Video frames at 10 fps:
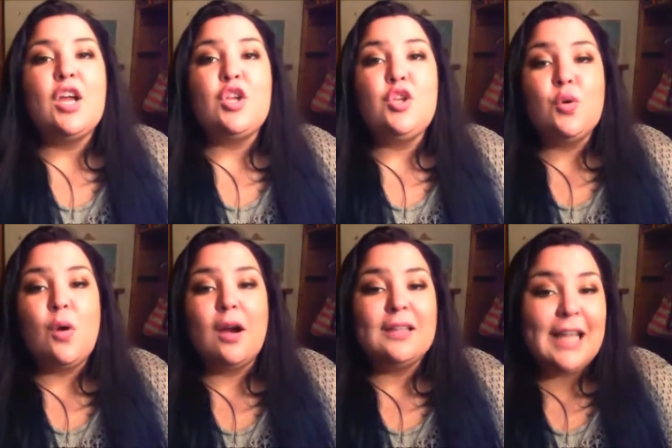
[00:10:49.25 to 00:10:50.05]
you
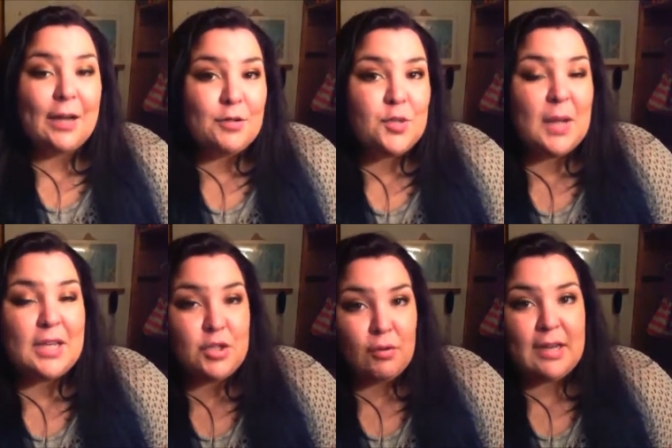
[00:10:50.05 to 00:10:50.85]
are allowed to
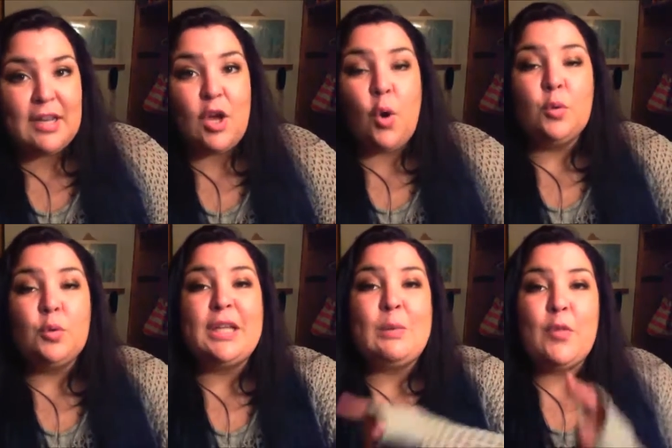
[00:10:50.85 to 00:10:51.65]
enter in it
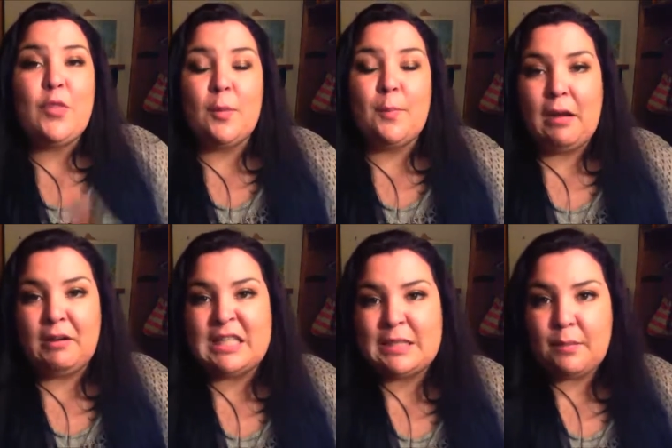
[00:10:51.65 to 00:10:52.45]
only with your
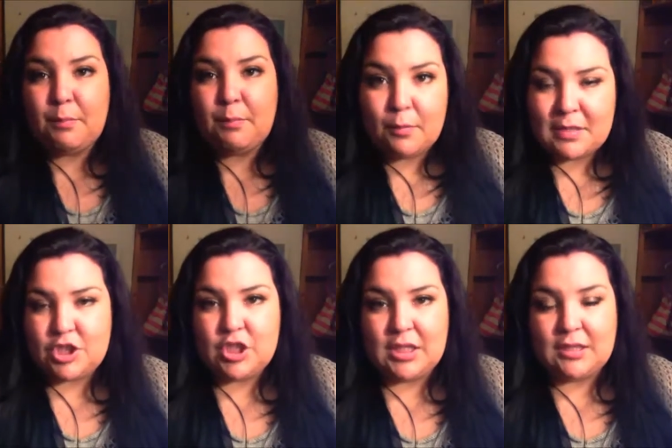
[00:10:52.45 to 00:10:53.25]
parents'
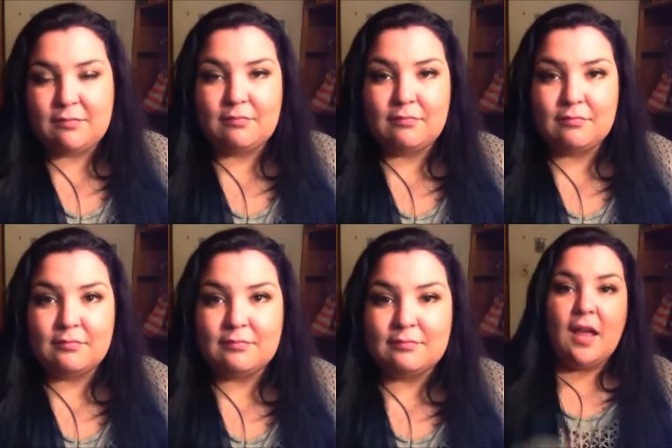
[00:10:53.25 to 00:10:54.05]
permission.
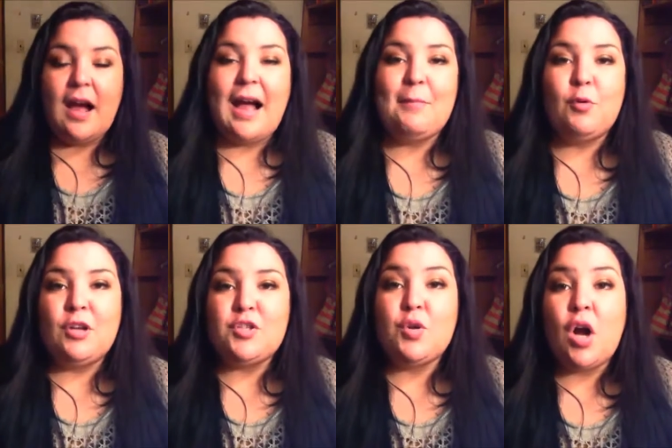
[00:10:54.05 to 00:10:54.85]
I'm
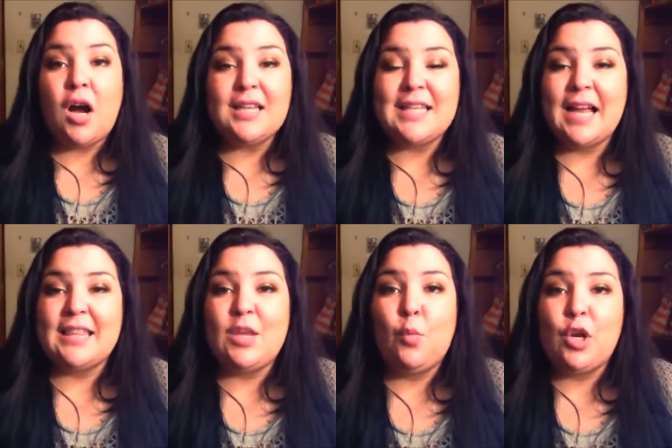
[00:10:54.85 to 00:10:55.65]
going to contact
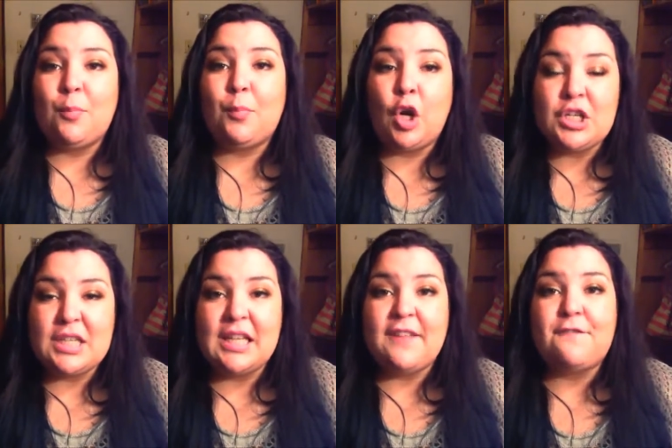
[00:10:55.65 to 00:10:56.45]
the winner
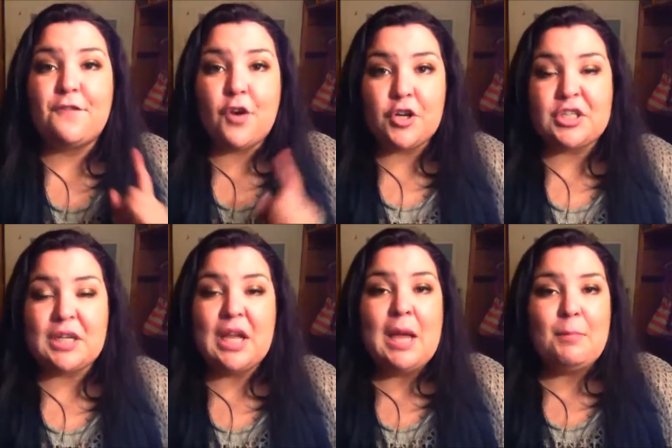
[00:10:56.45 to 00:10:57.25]
personally first
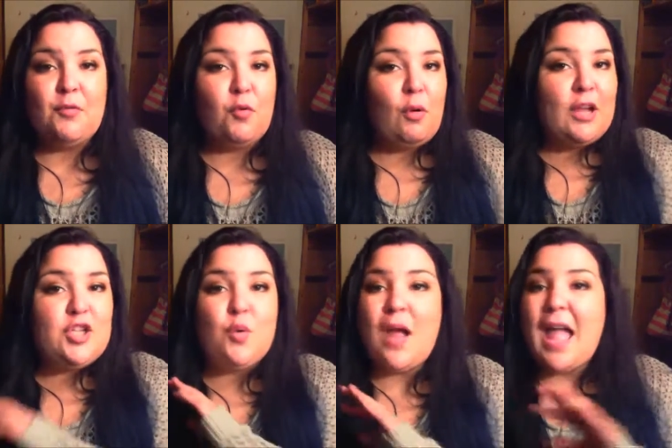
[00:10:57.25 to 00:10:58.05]
before I
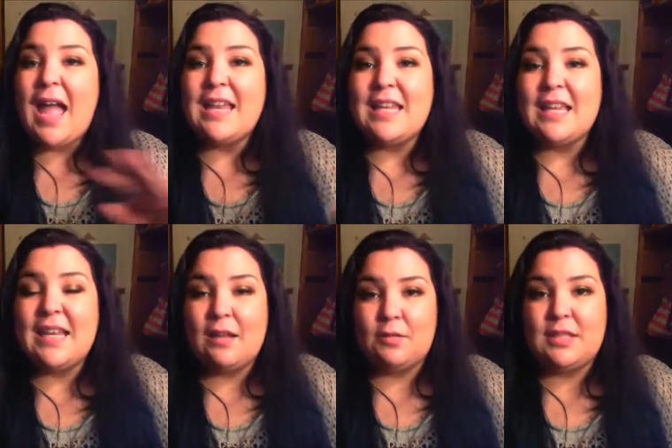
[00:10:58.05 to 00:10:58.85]
do any
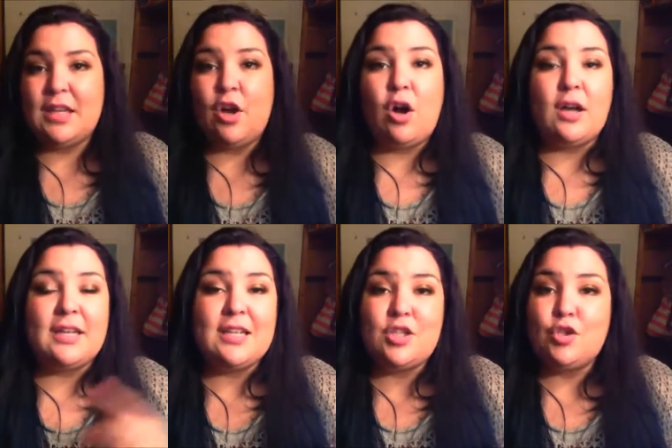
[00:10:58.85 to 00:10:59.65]
announcing on
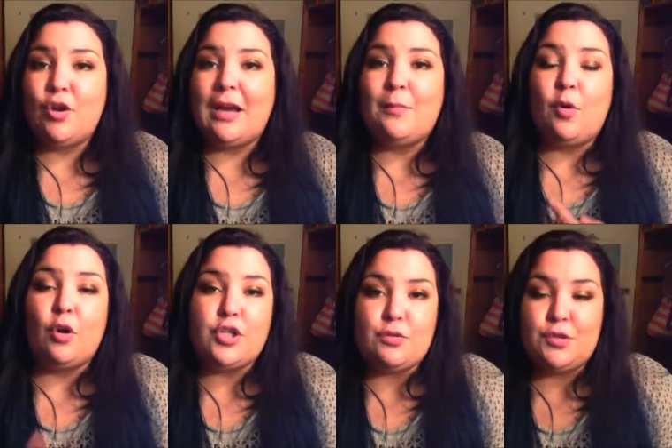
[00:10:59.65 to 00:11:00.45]
Instagram or
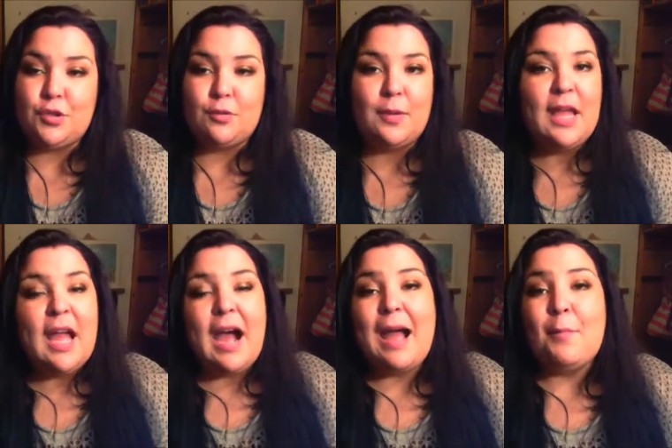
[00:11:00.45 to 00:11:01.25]
YouTube.
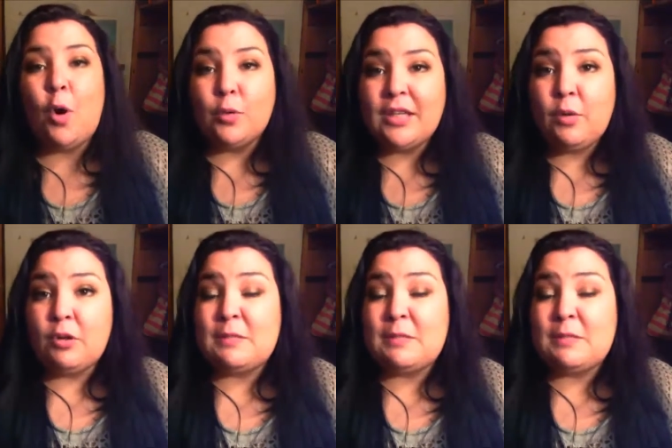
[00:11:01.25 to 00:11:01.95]
I'm only going to